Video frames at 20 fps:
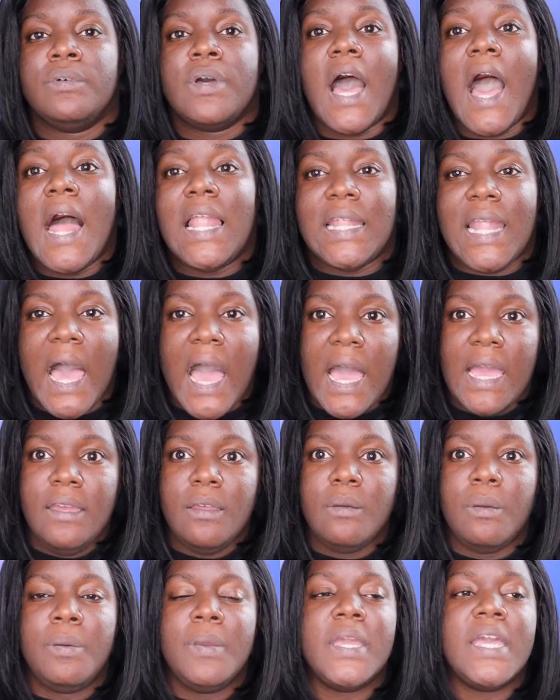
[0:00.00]
a lot
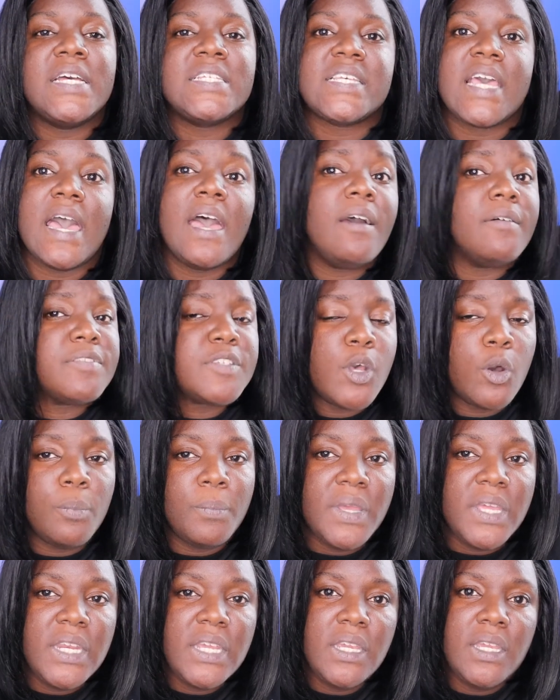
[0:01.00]
because I have so
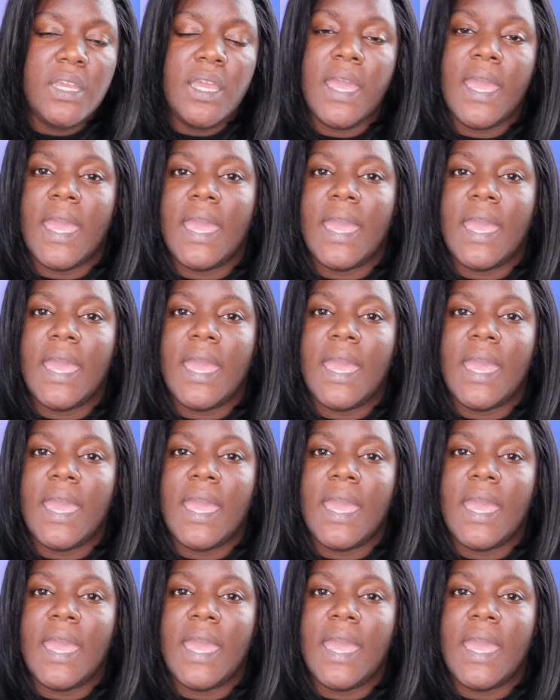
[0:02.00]
many,